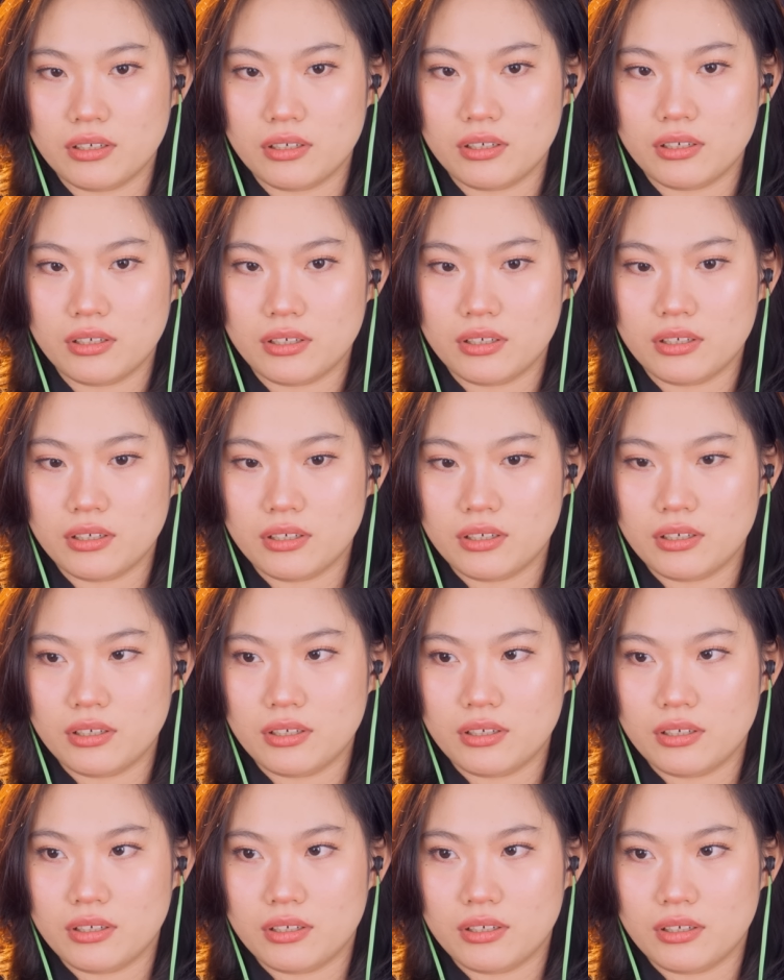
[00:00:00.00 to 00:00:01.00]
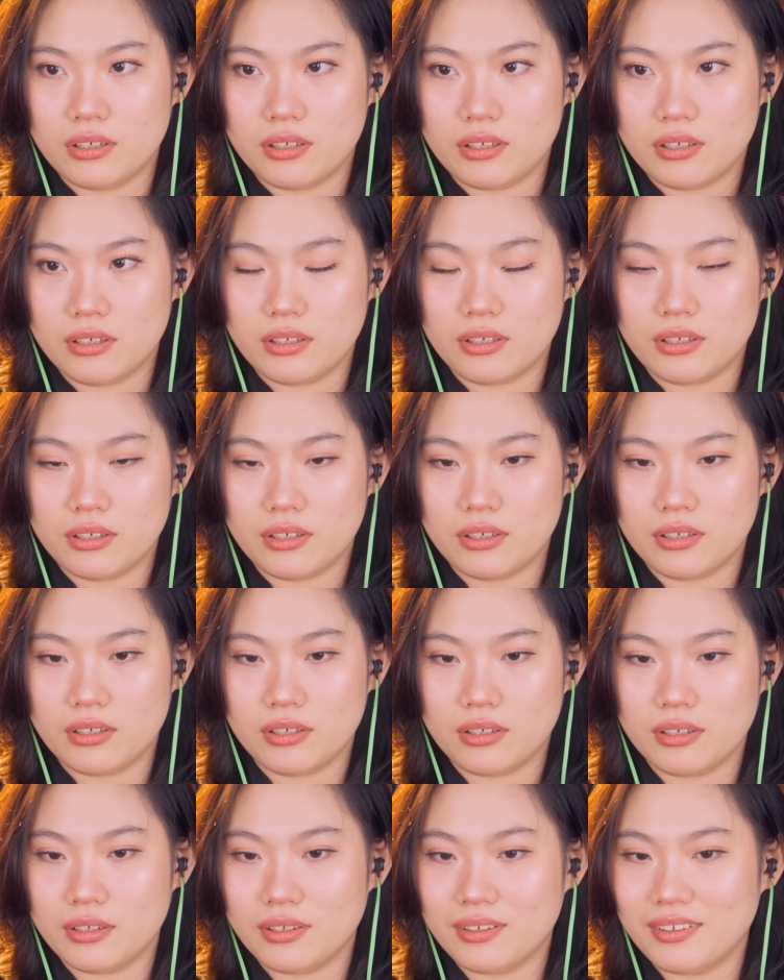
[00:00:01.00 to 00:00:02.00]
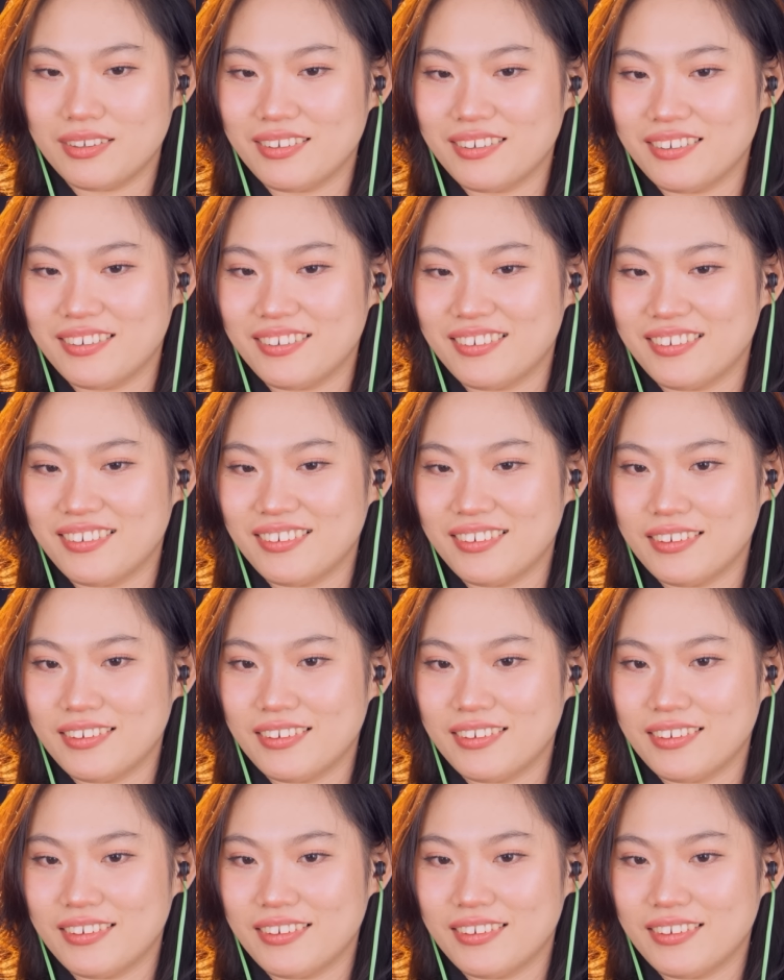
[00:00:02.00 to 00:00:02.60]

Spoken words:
The person shown says nothing.